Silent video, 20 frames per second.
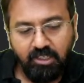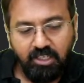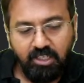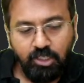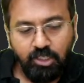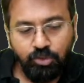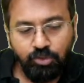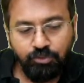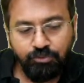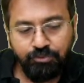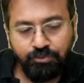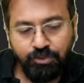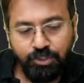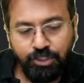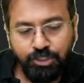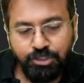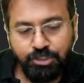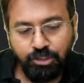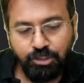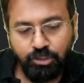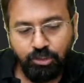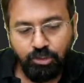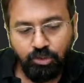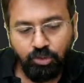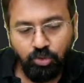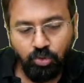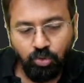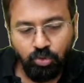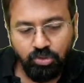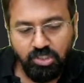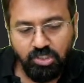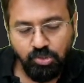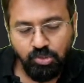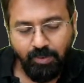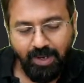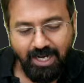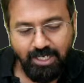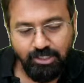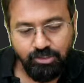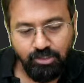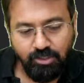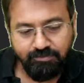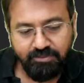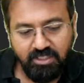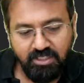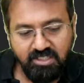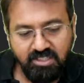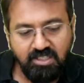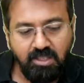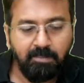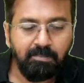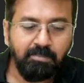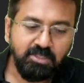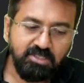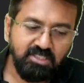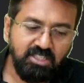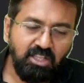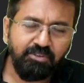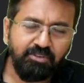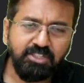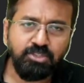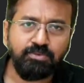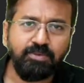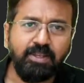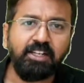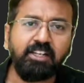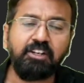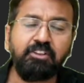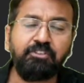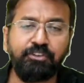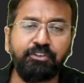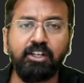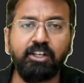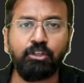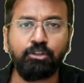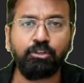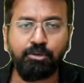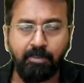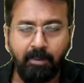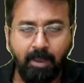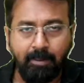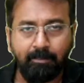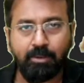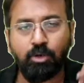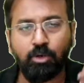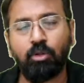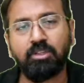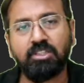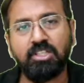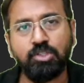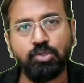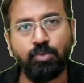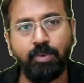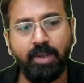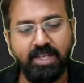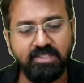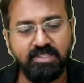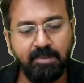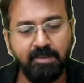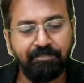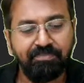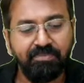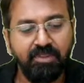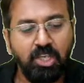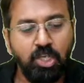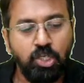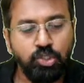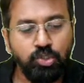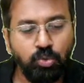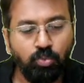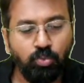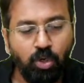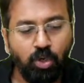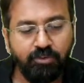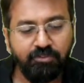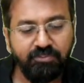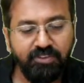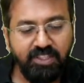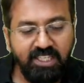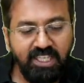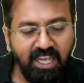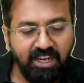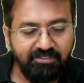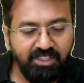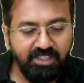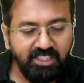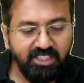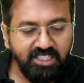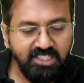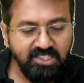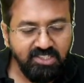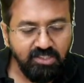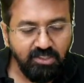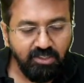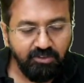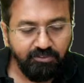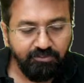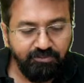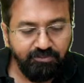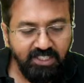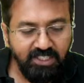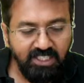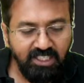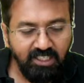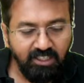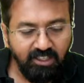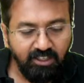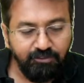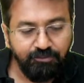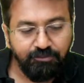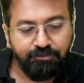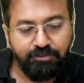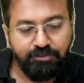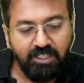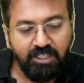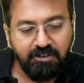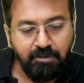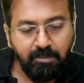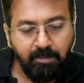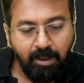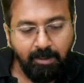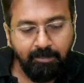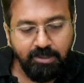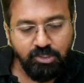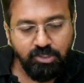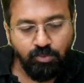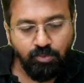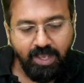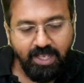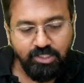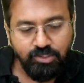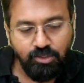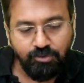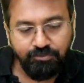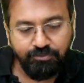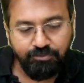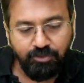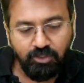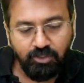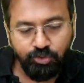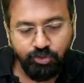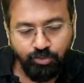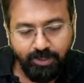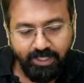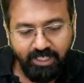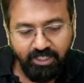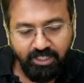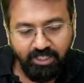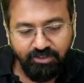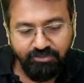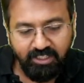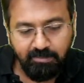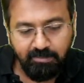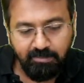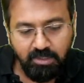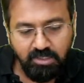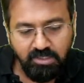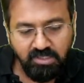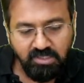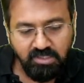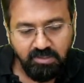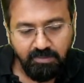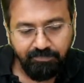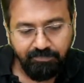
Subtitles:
We should know the squares of these numbers. Now it's very difficult to remember all the squares. So what we have done is, we will remember squares of first 25 numbers.